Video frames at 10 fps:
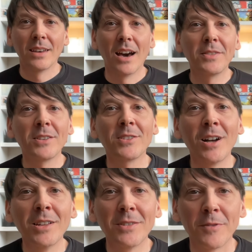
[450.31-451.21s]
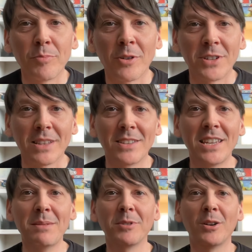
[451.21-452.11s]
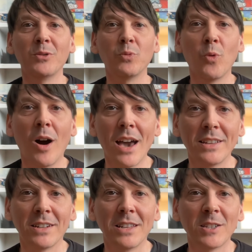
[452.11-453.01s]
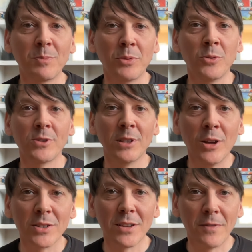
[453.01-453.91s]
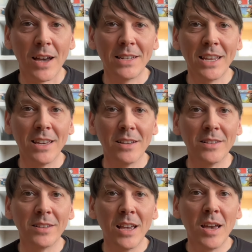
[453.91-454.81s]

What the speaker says: At the start of a project, the team goes wide and explores lots of ideas